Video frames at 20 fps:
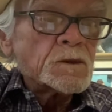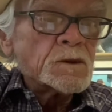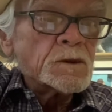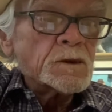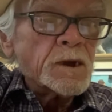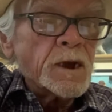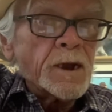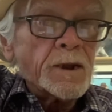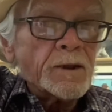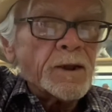
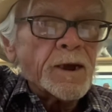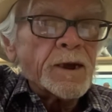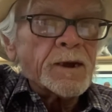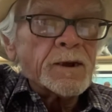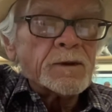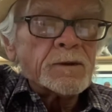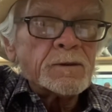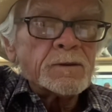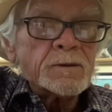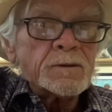and
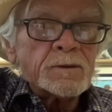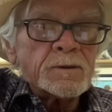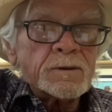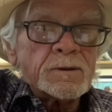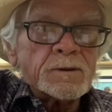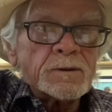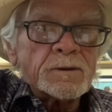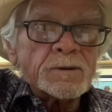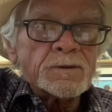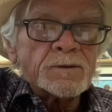
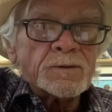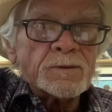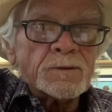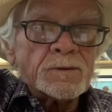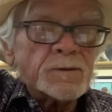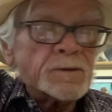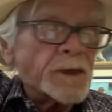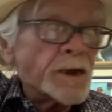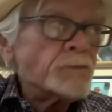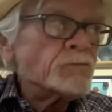
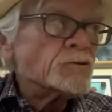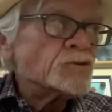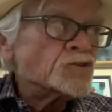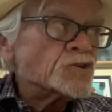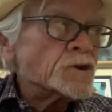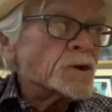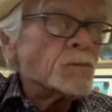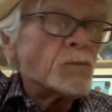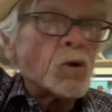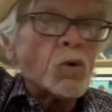they
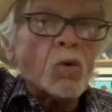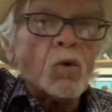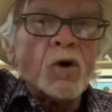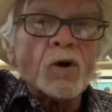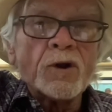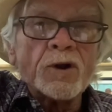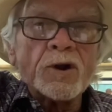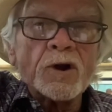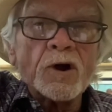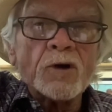resemble
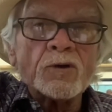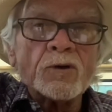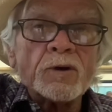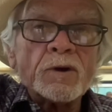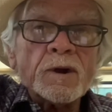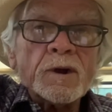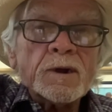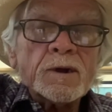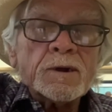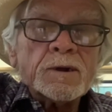one another.
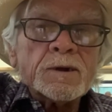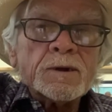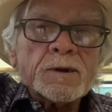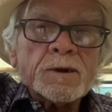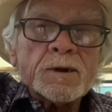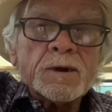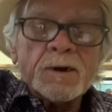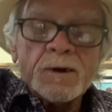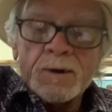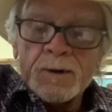
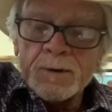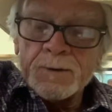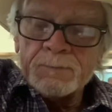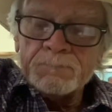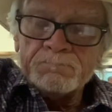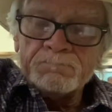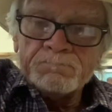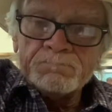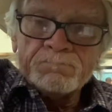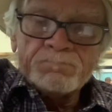Um,
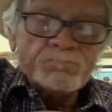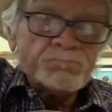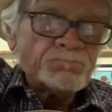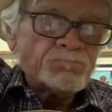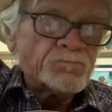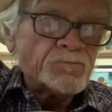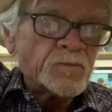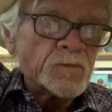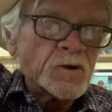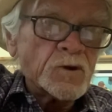
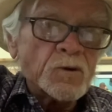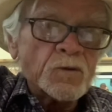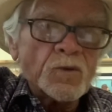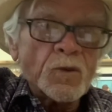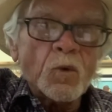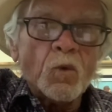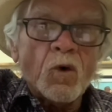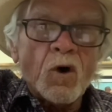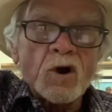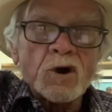
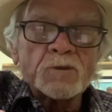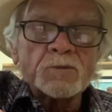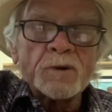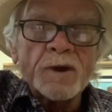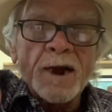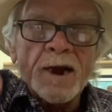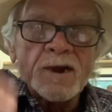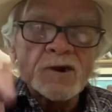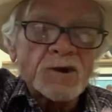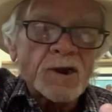the Washburn
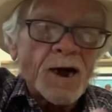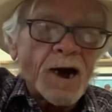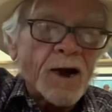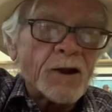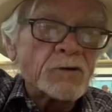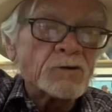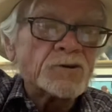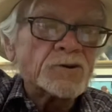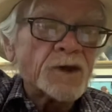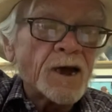has
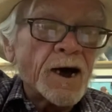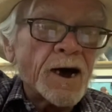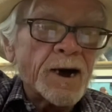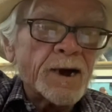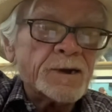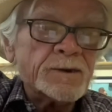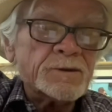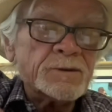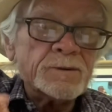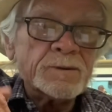lighter
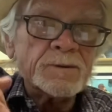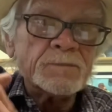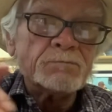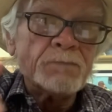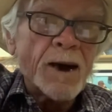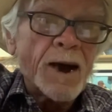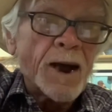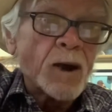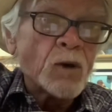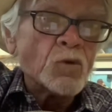side and
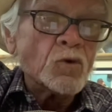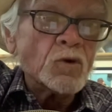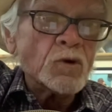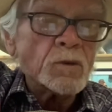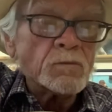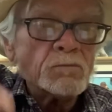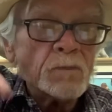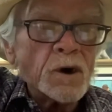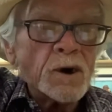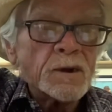backwood,
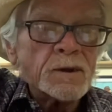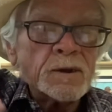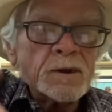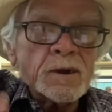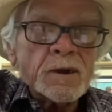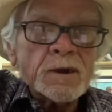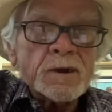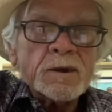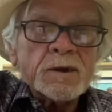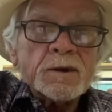but
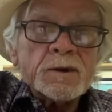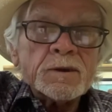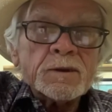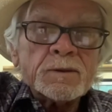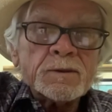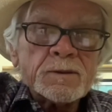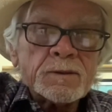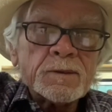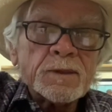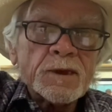
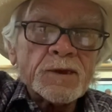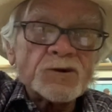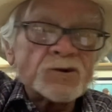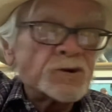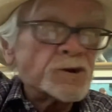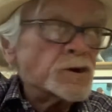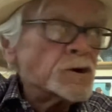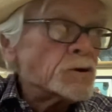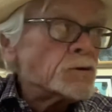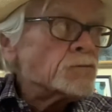they
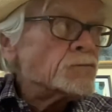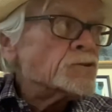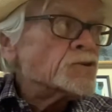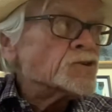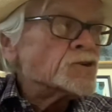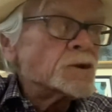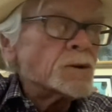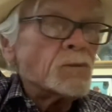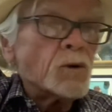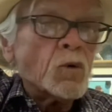still
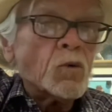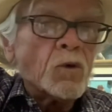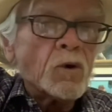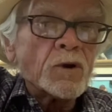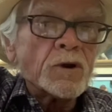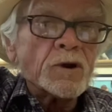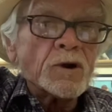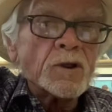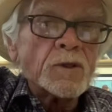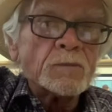resemble one
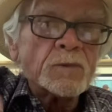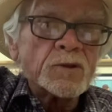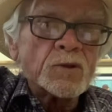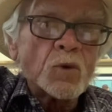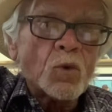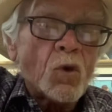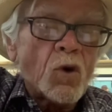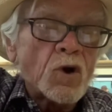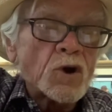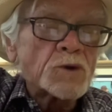another. But the
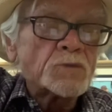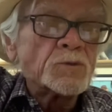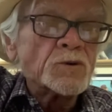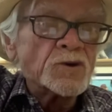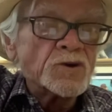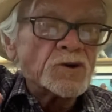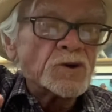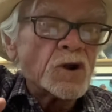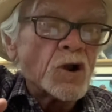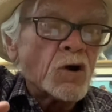Washburn
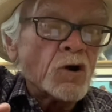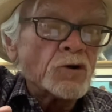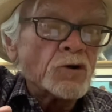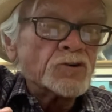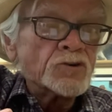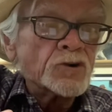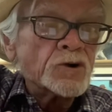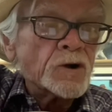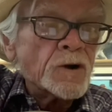is larger,